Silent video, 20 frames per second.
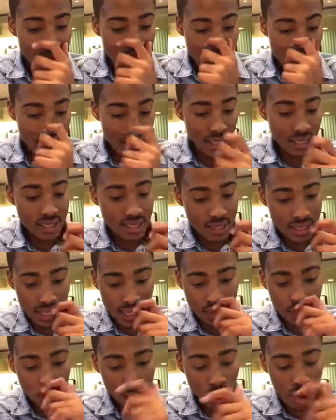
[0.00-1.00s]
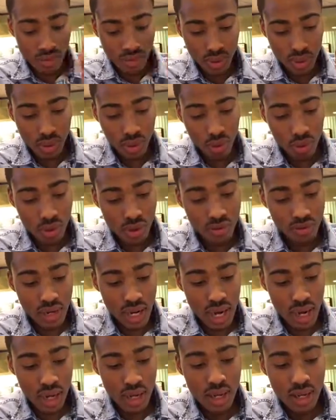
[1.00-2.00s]
he and his team brought the glory of
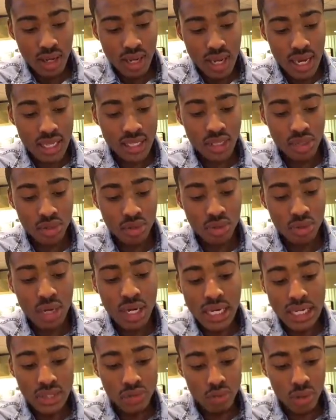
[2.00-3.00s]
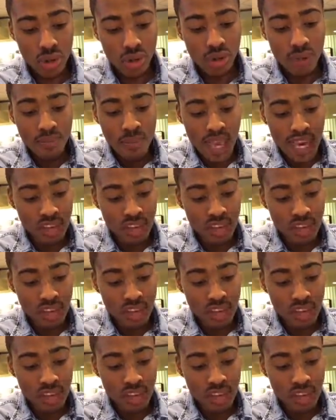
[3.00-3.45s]
God into Israel.